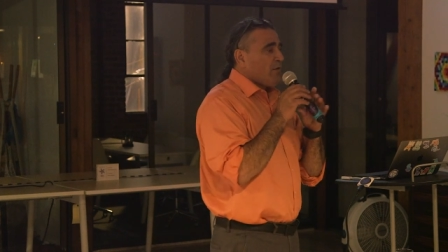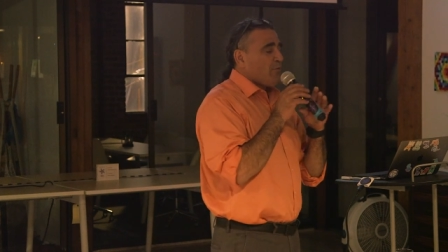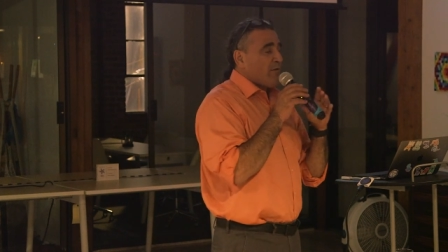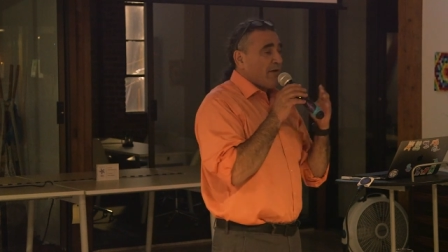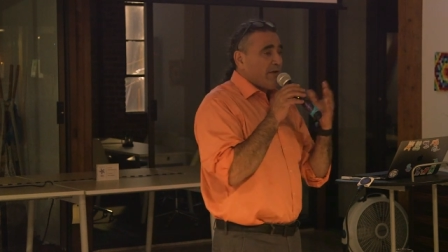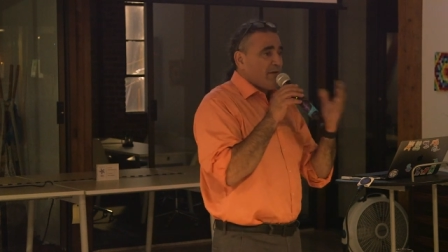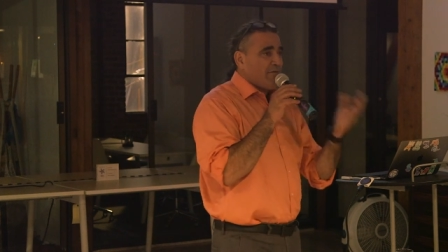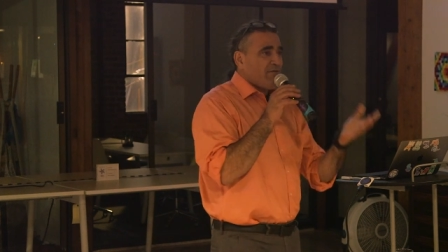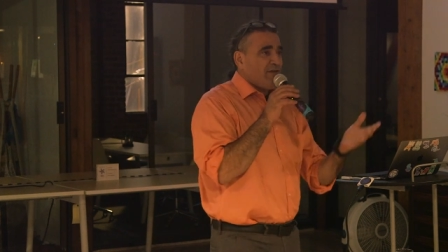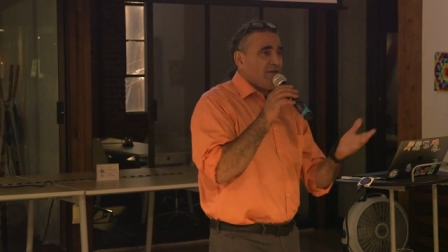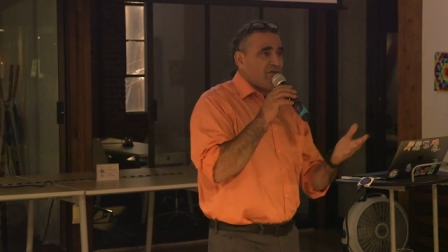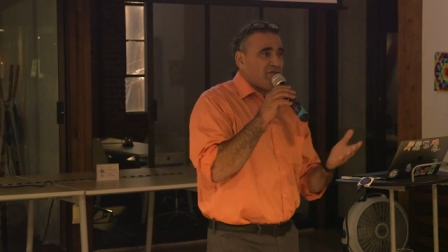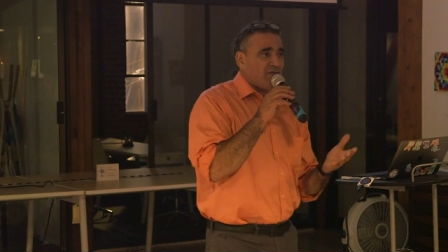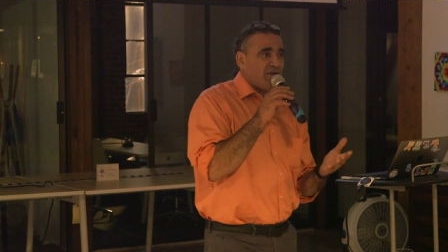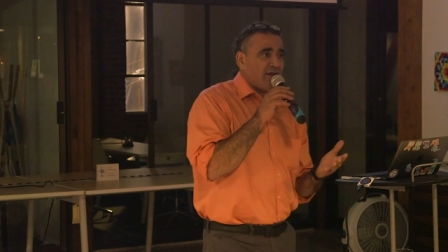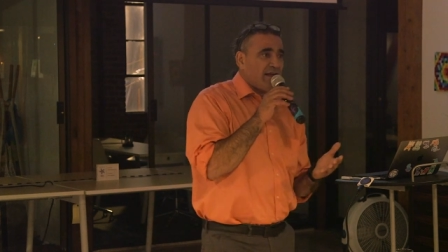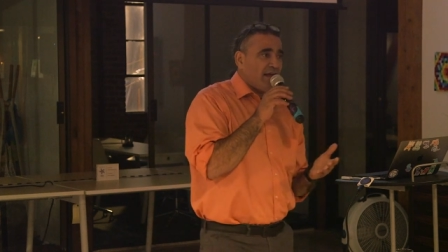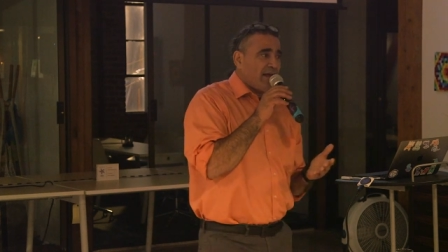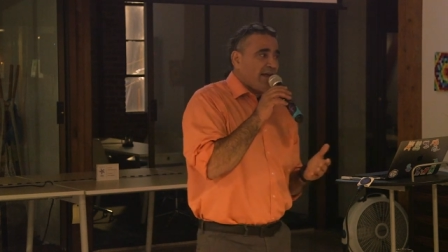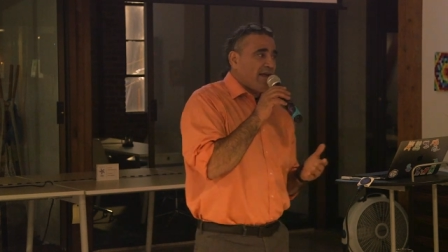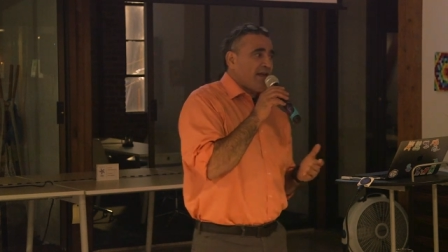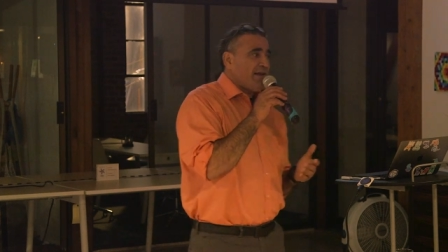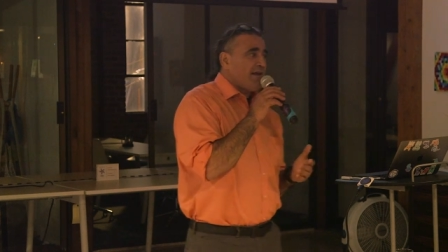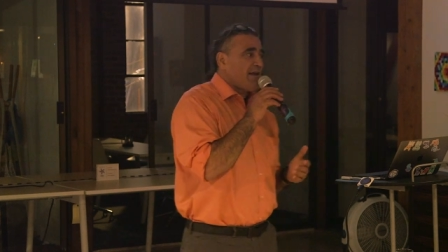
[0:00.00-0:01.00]
We envision
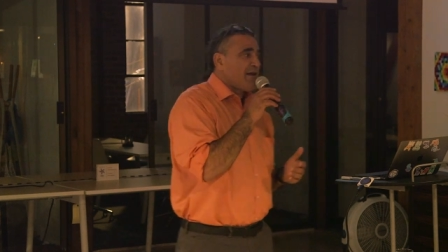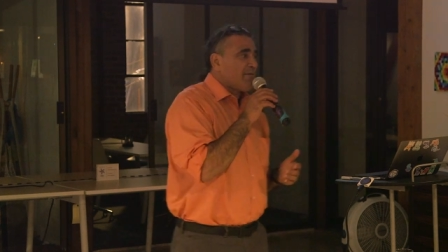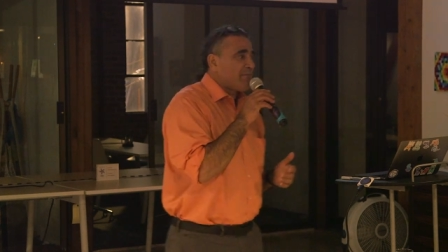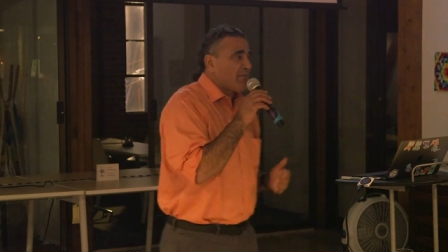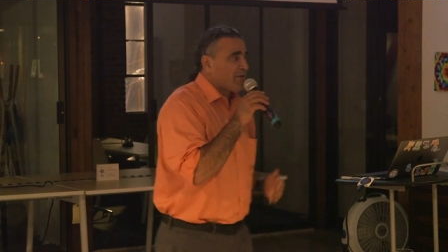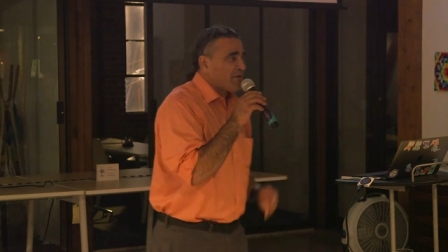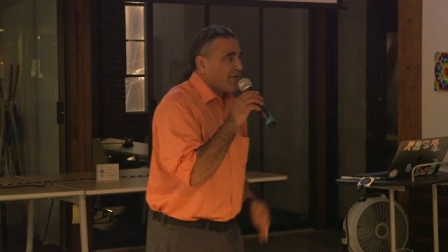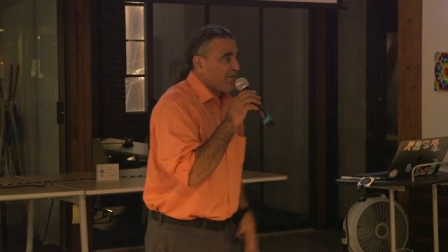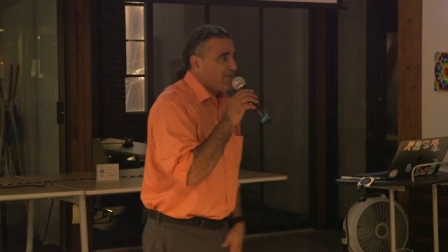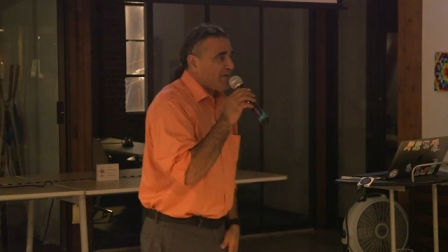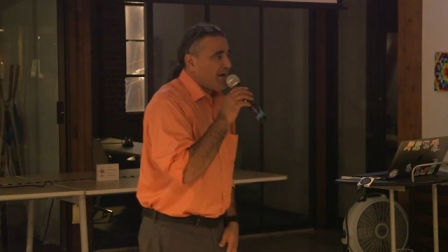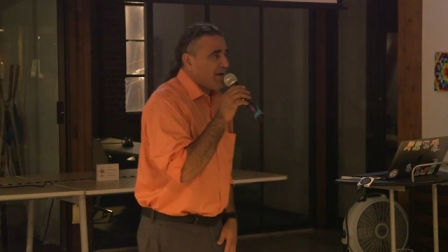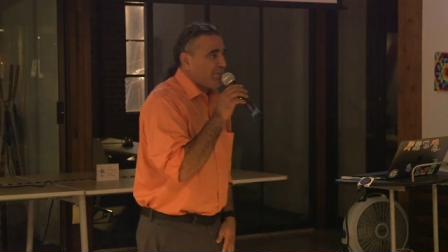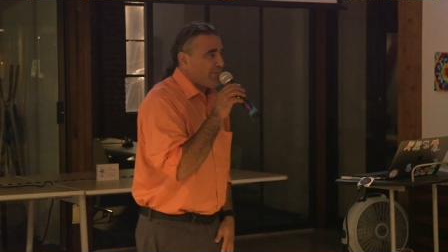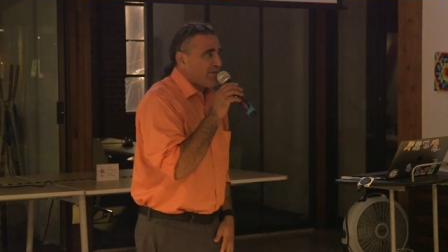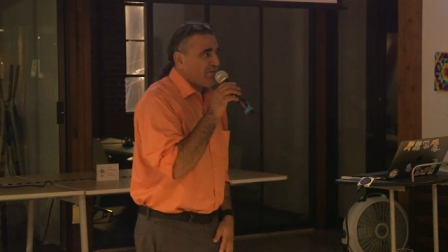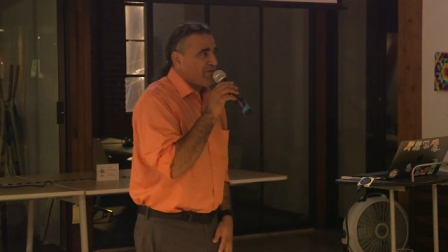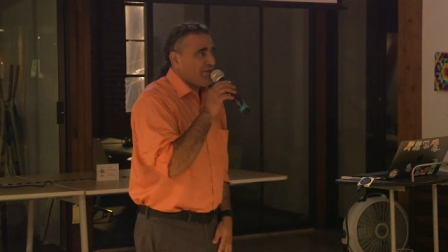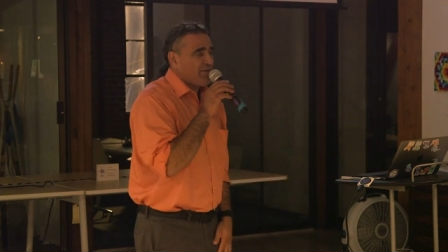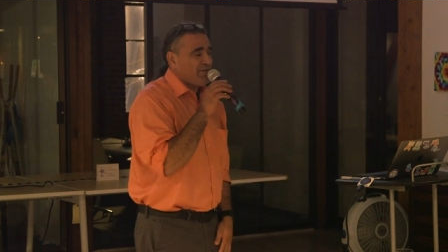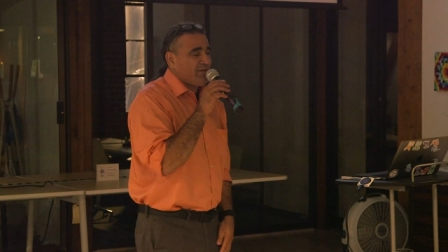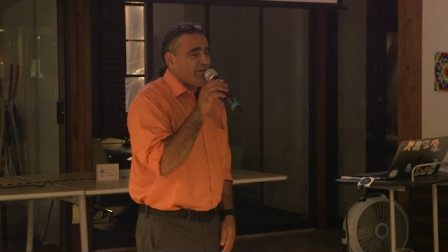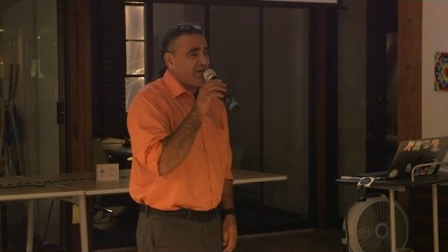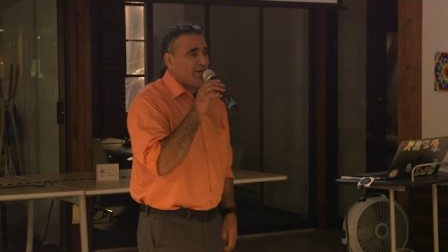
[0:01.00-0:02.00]
any number of
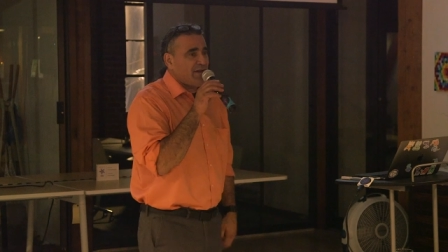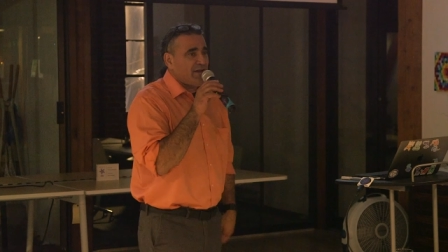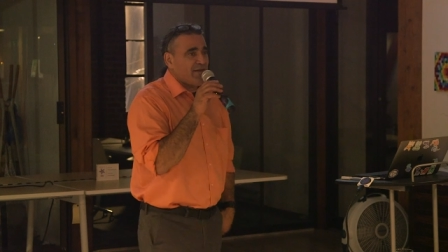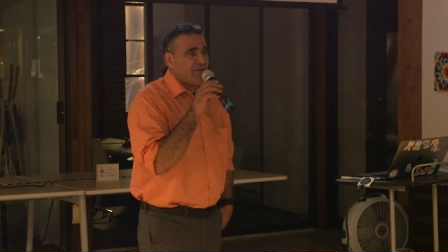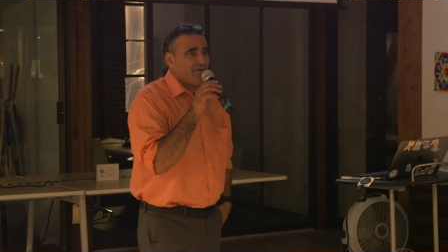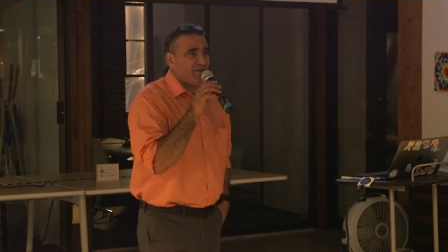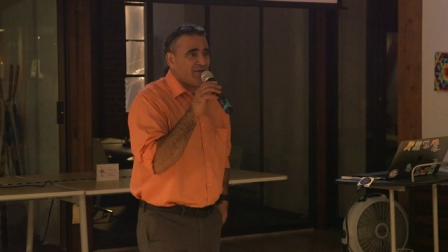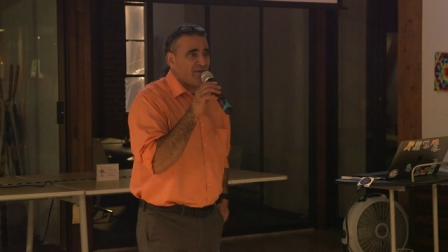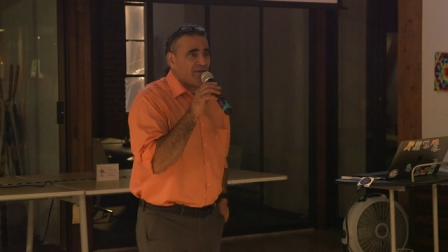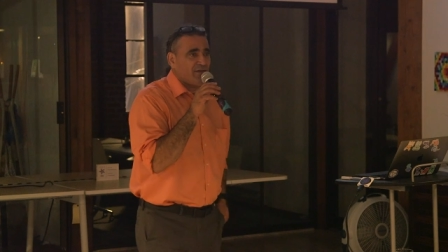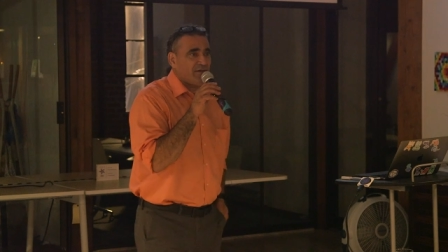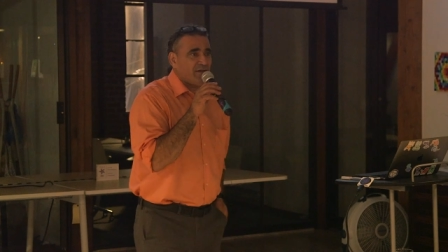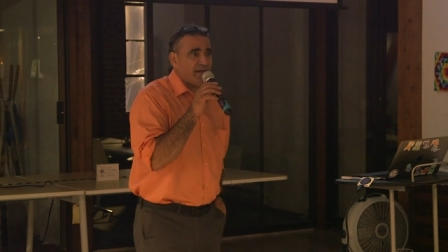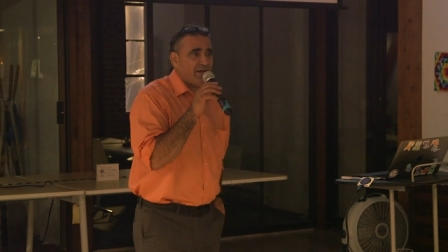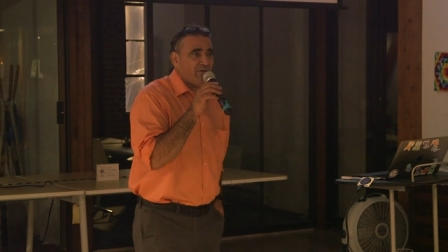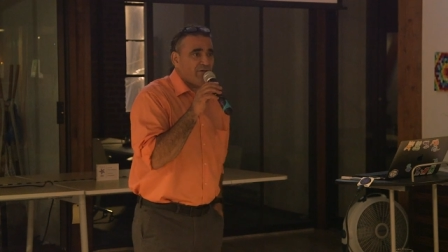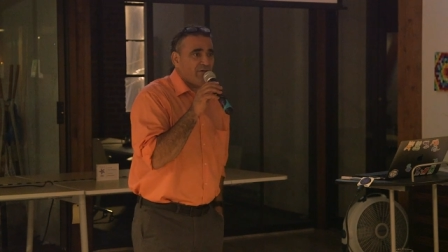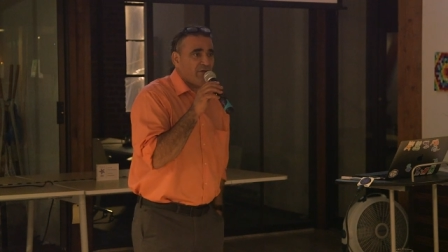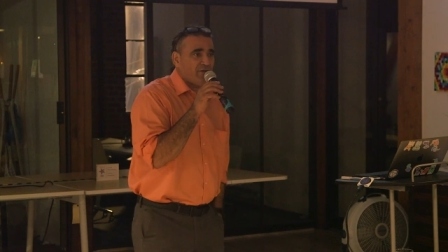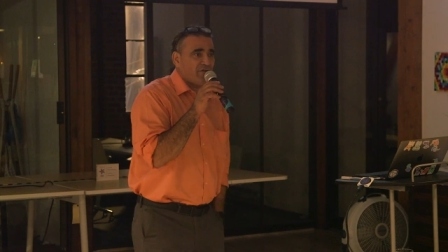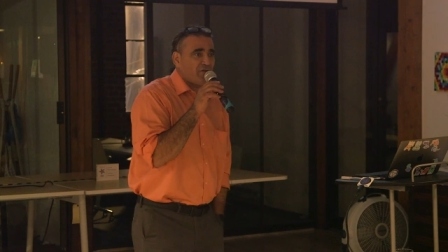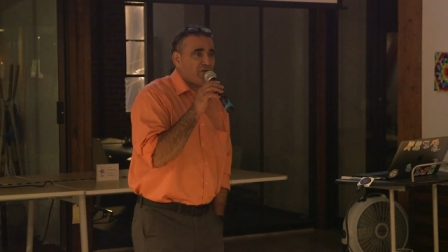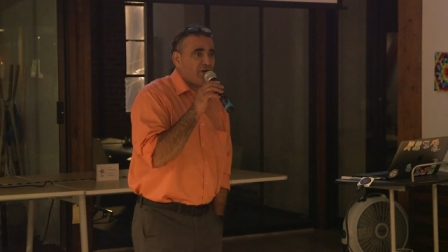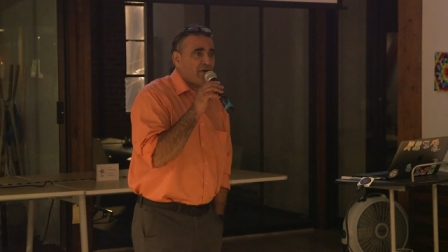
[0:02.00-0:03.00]
opportunities to
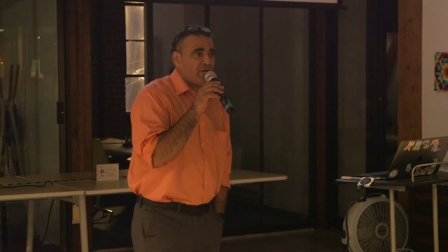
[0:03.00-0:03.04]
leverage